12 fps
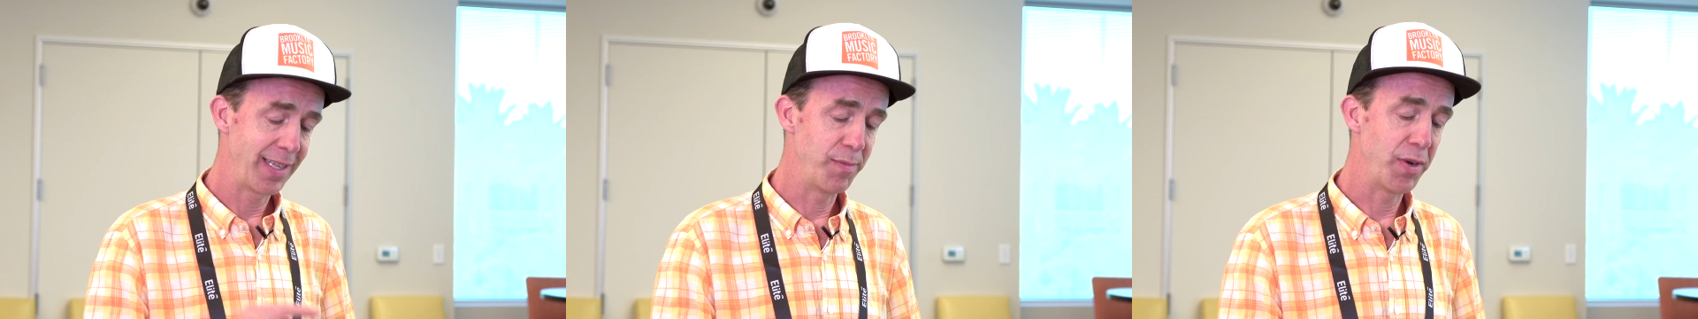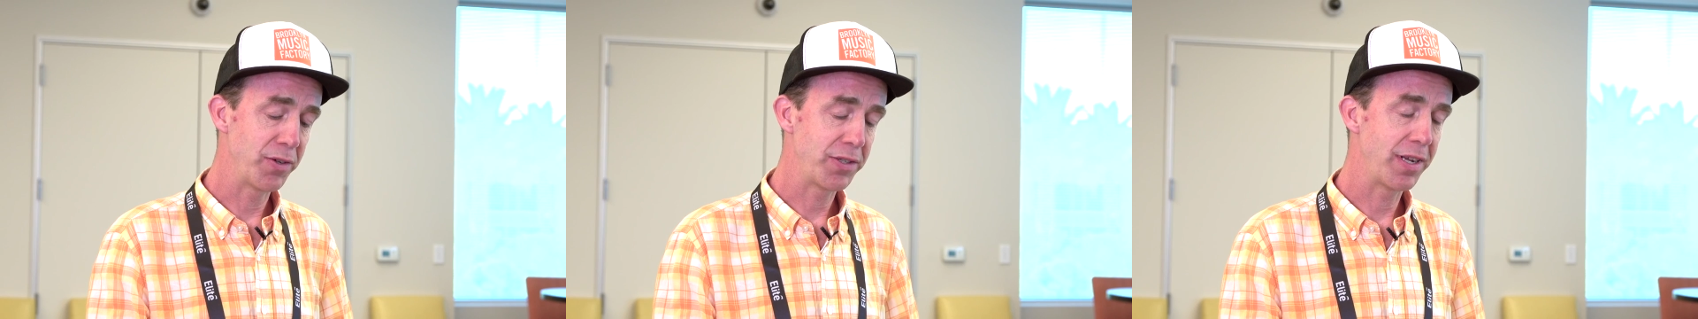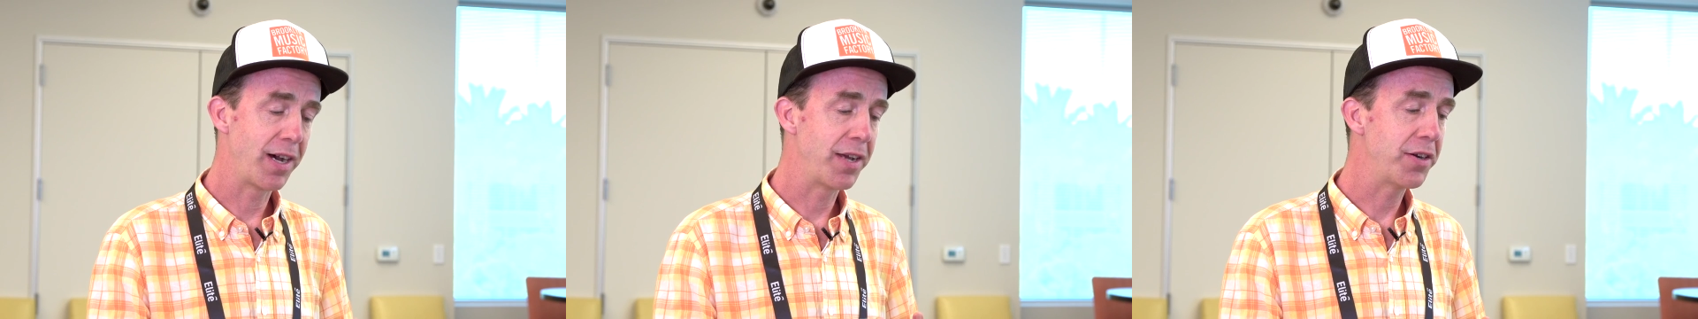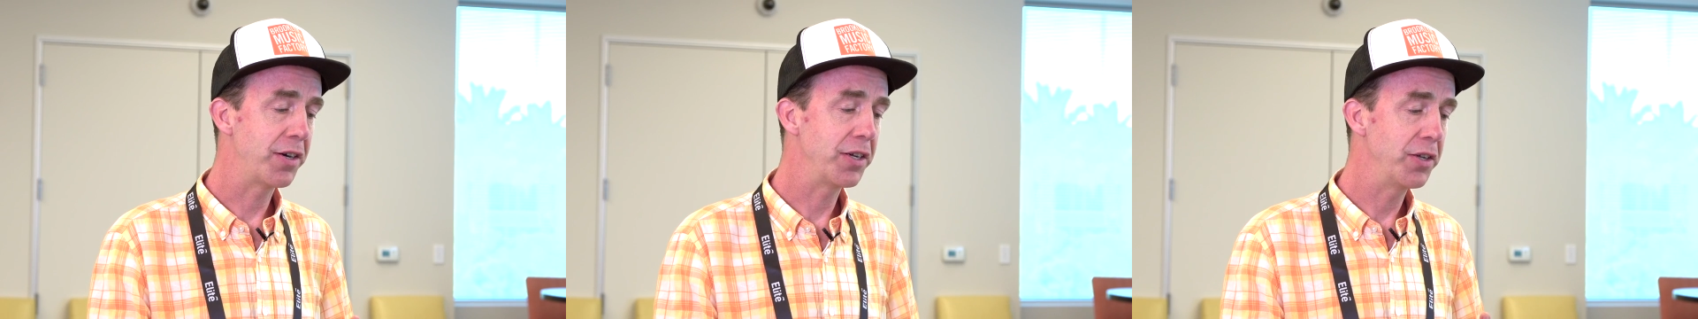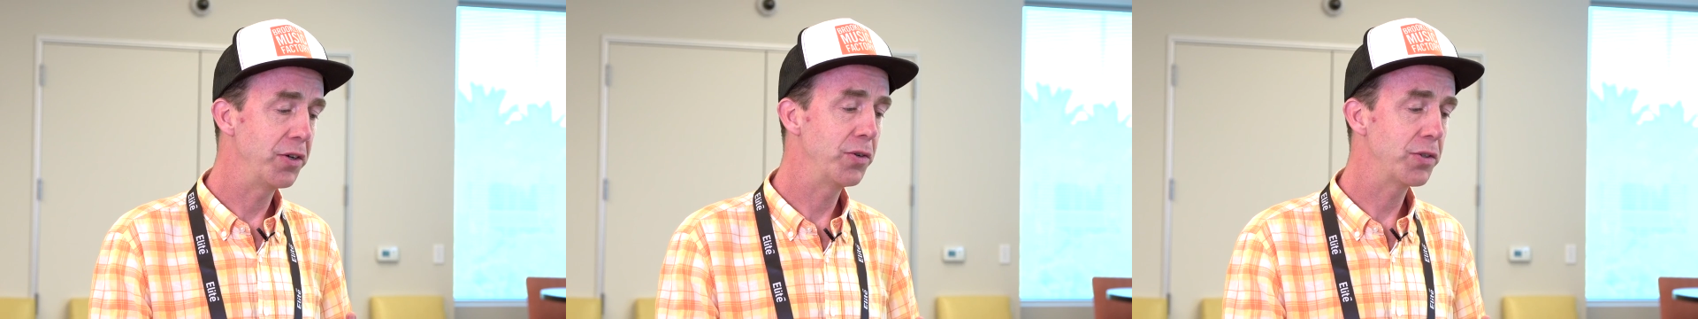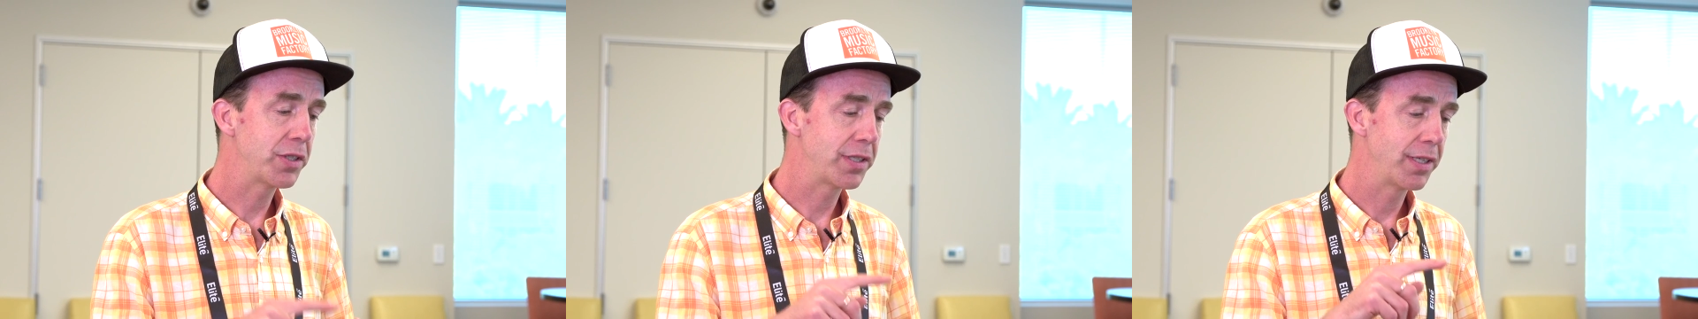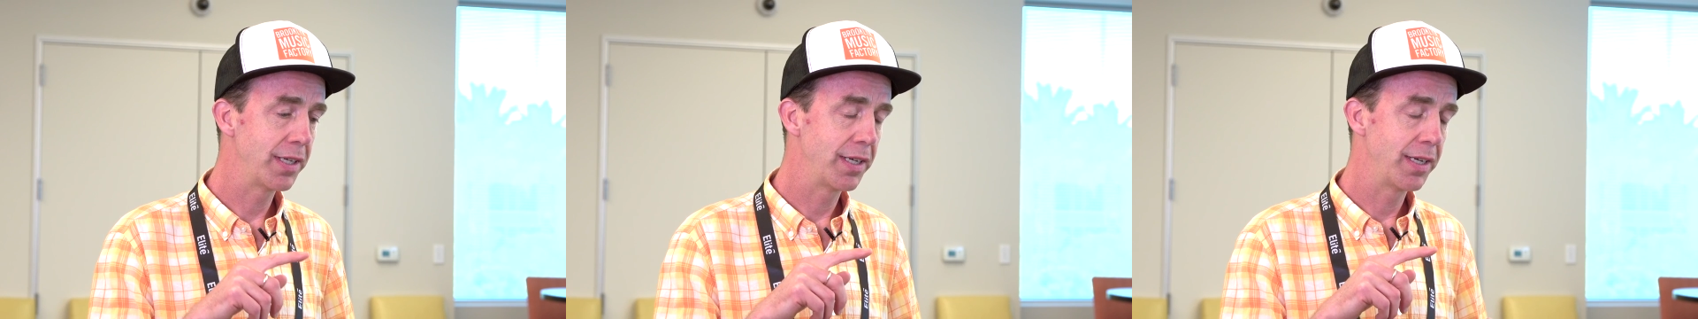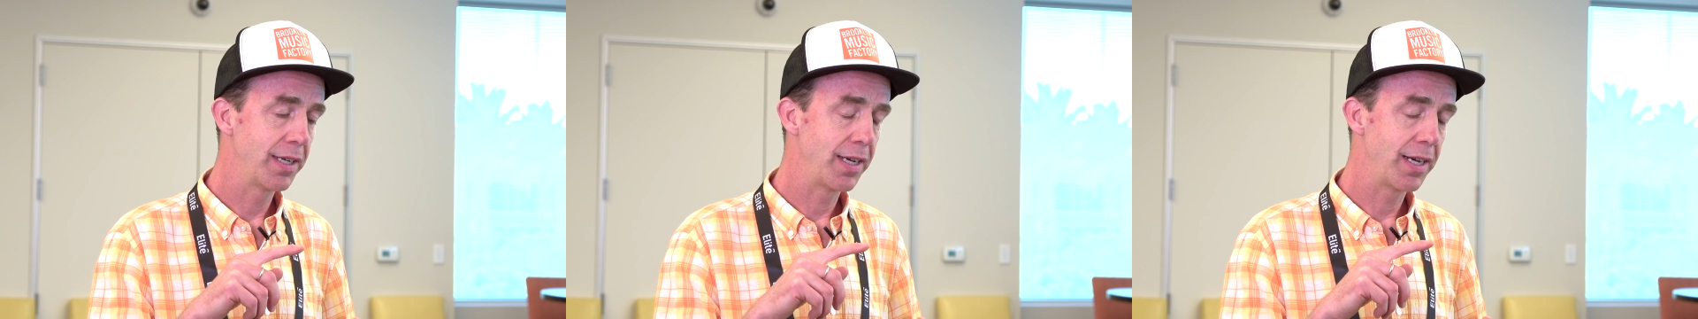The most underused
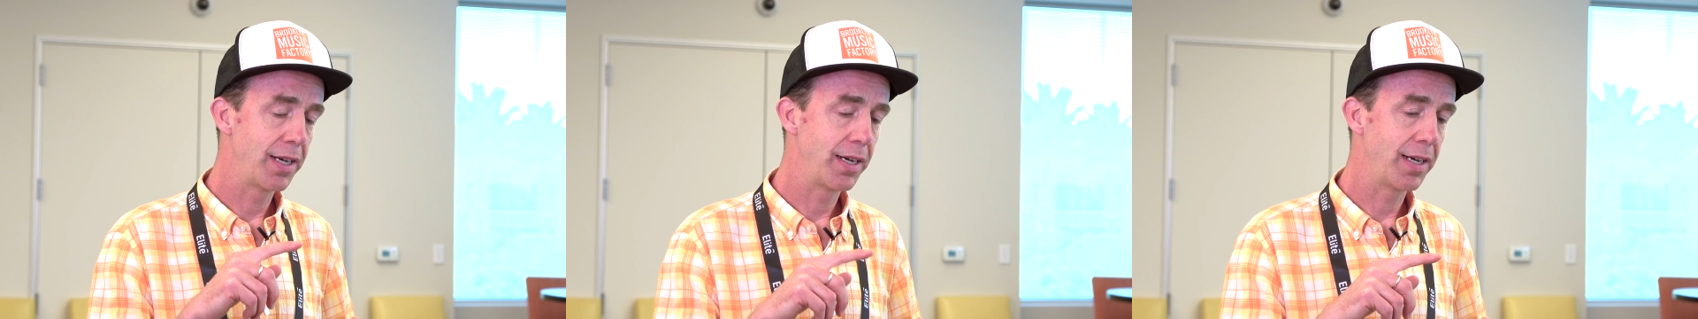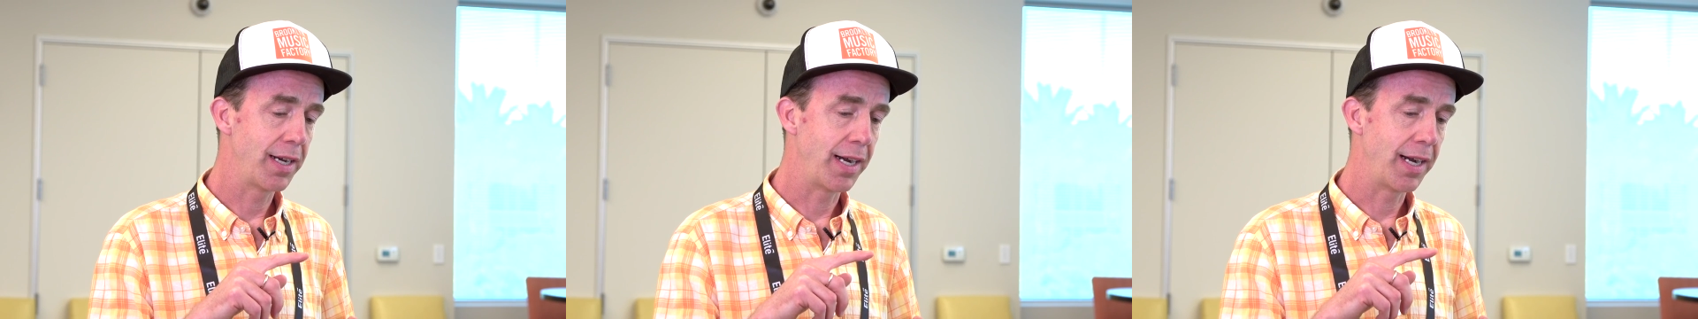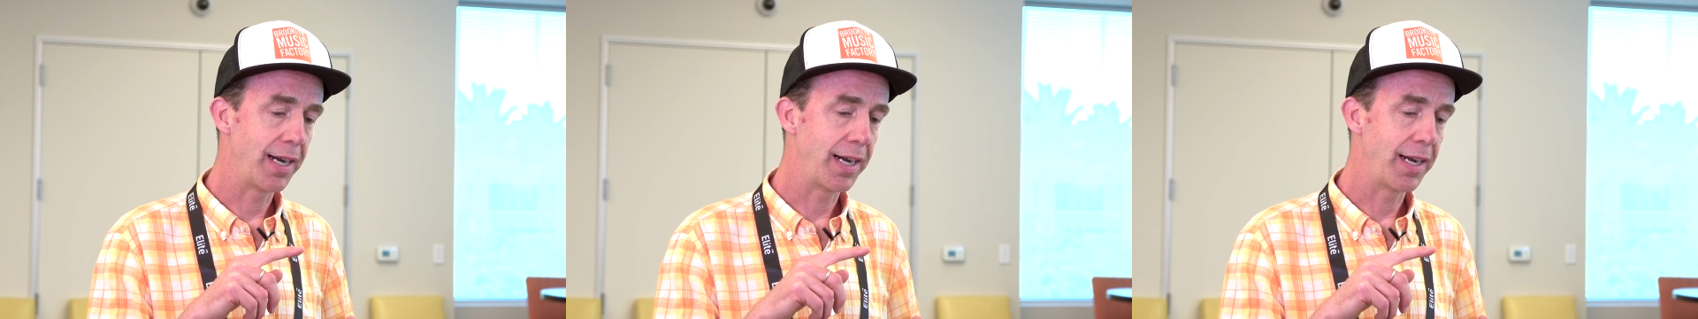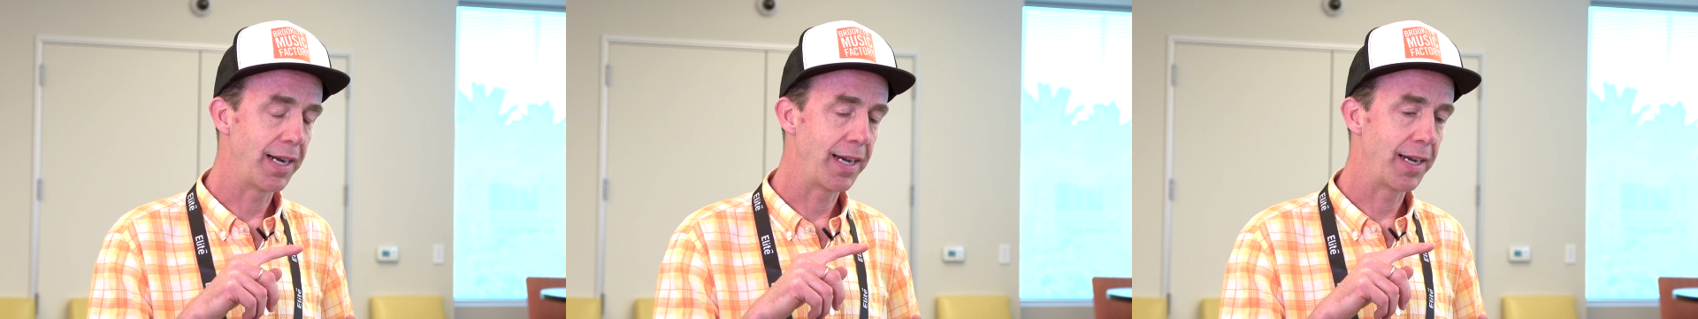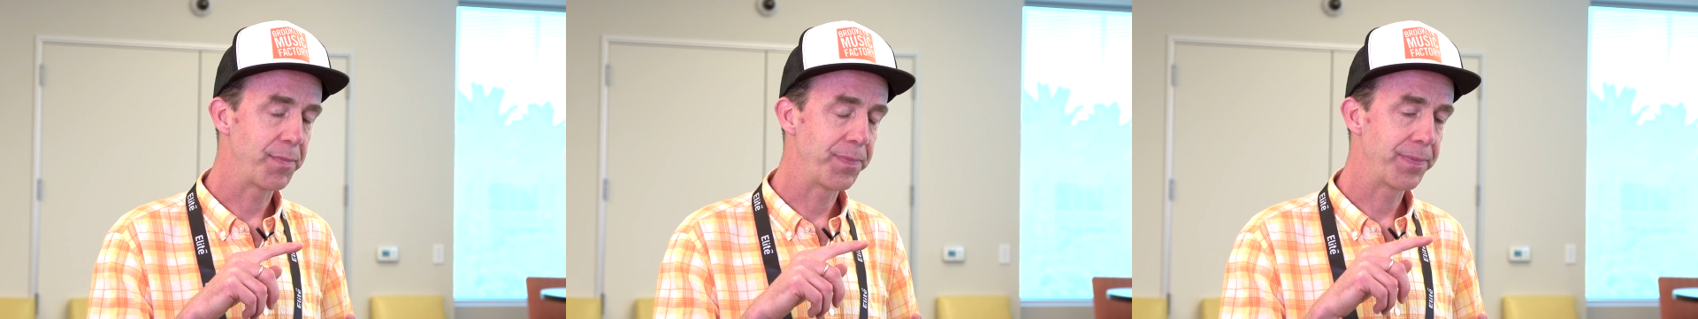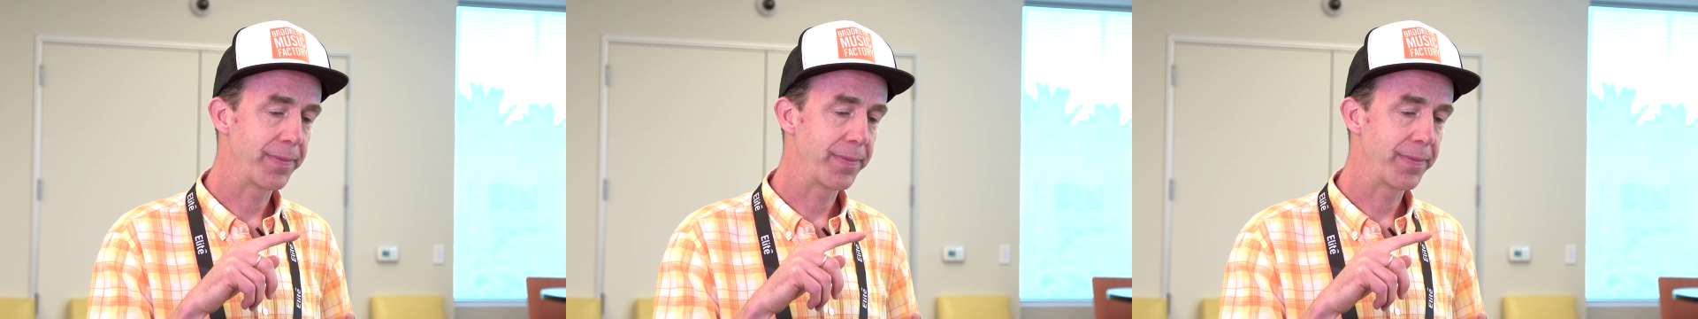uh,